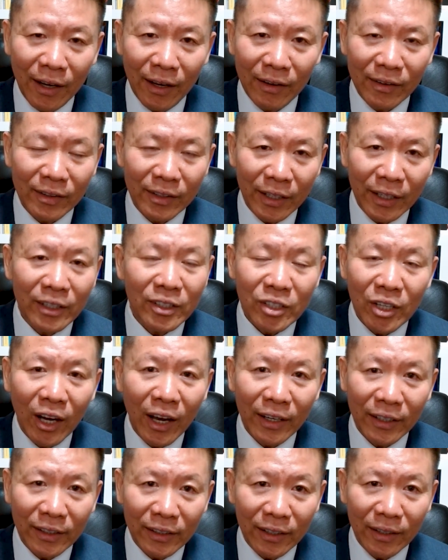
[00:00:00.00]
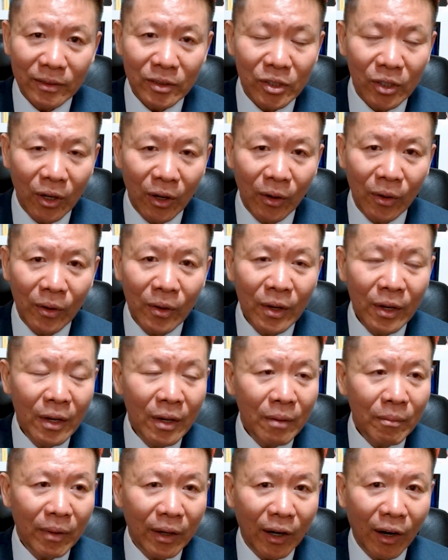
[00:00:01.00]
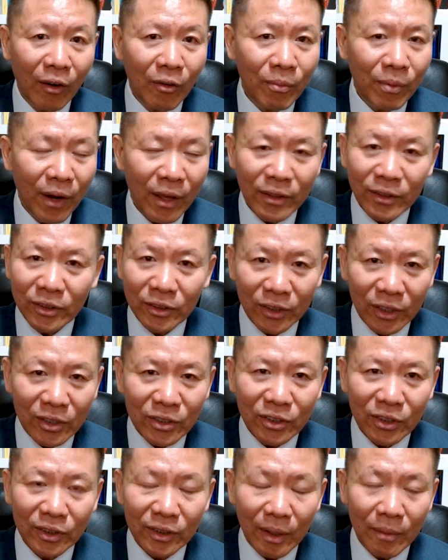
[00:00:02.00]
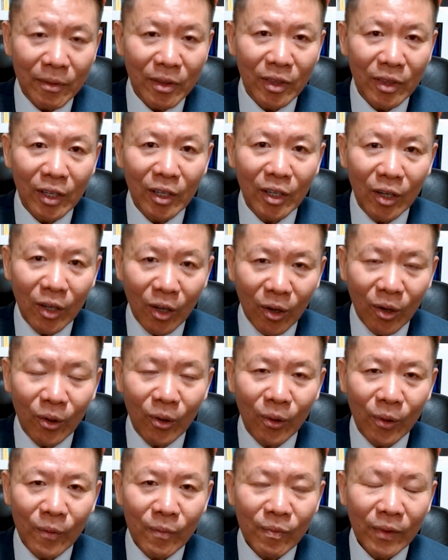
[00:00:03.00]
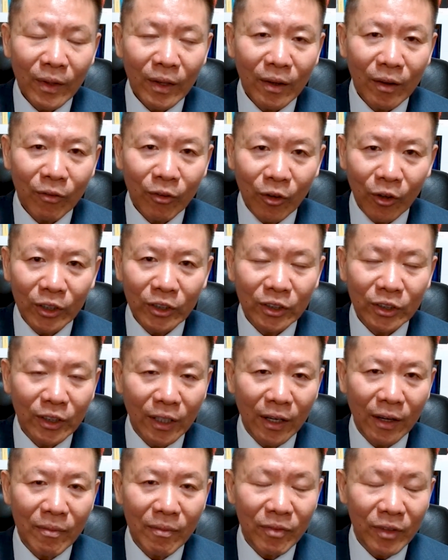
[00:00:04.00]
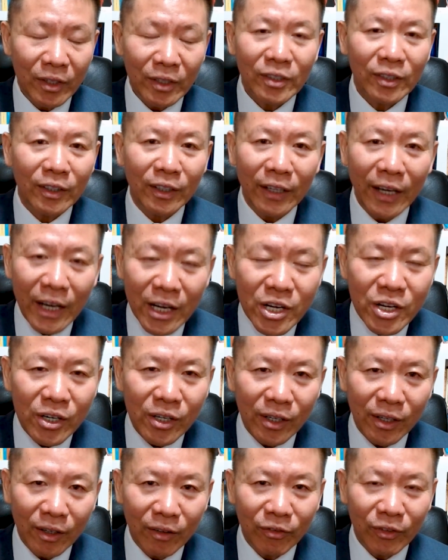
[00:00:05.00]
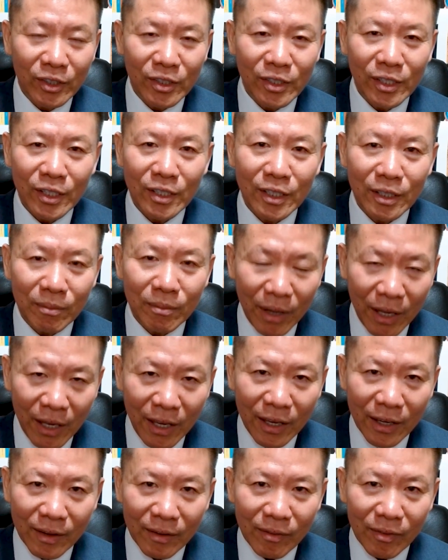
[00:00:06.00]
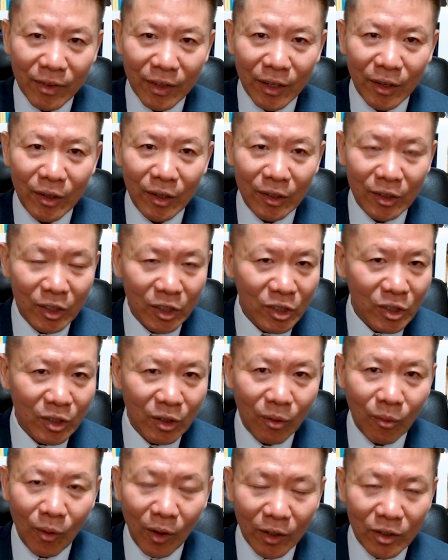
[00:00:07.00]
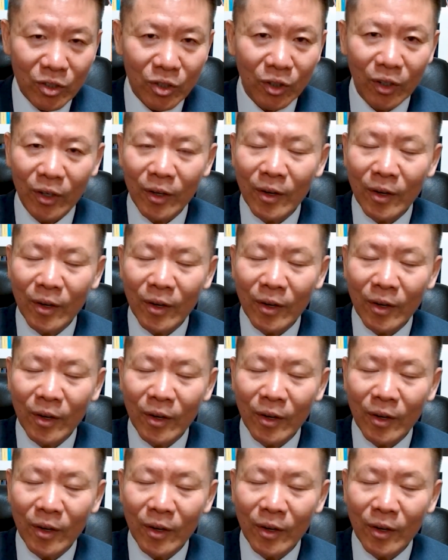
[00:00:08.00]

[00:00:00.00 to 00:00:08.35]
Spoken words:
in China. So, but our brothers and sisters, I mean, they knew, of course, this is the nature of the CCP. They just want to